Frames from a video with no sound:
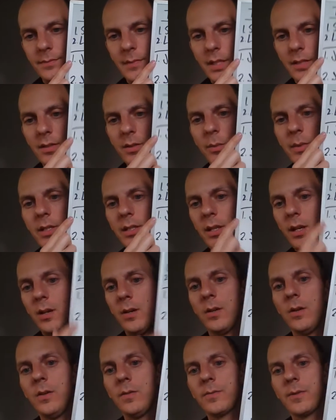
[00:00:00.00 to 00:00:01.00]
So we
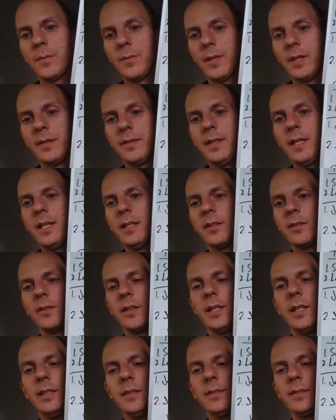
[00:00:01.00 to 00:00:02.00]
know from the theta
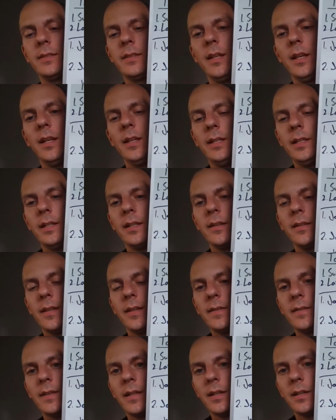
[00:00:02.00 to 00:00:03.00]
grids here
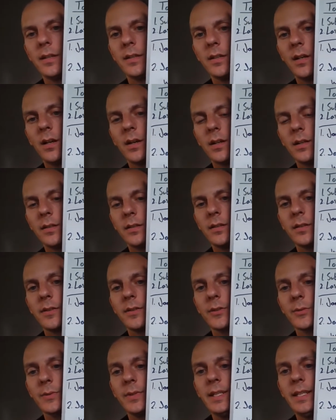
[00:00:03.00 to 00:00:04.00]
that there are
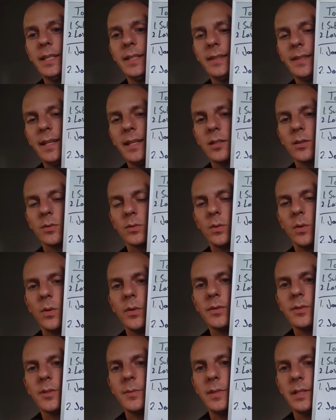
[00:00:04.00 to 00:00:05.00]
three theta
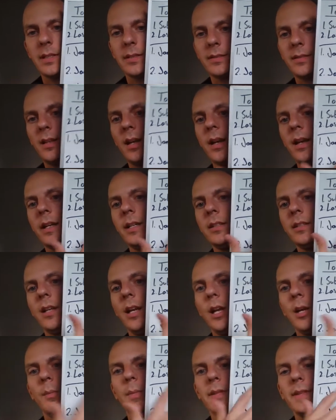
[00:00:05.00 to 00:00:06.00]
roles to be assigned,
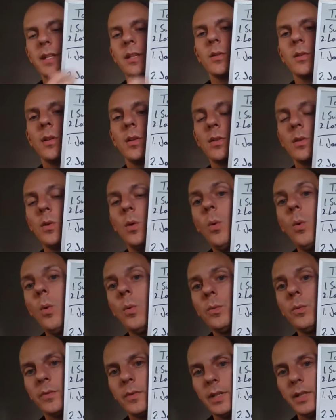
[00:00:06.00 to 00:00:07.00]
but there are
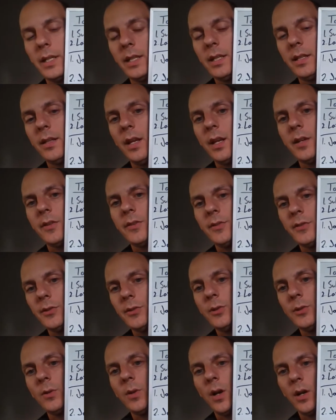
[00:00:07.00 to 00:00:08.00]
only
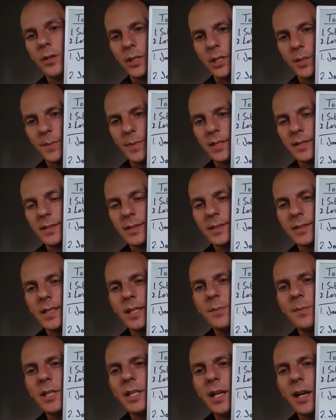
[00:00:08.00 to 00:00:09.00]
two arguments, it
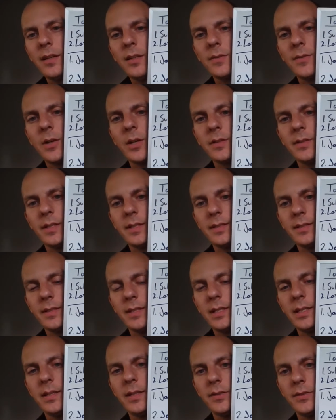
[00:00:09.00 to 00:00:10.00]
can be kind of hard to
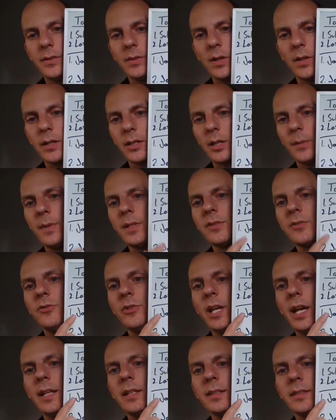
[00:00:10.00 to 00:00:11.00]
see the two arguments.
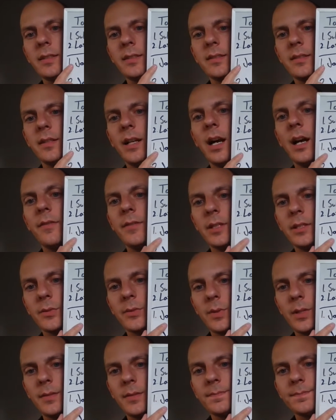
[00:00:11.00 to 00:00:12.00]
Janice is an
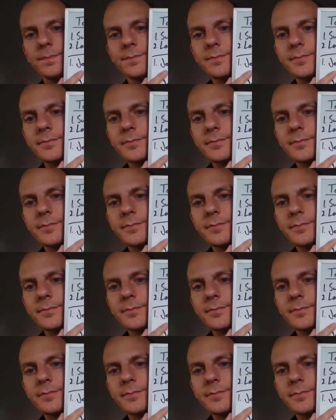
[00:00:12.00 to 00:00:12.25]
obvious one.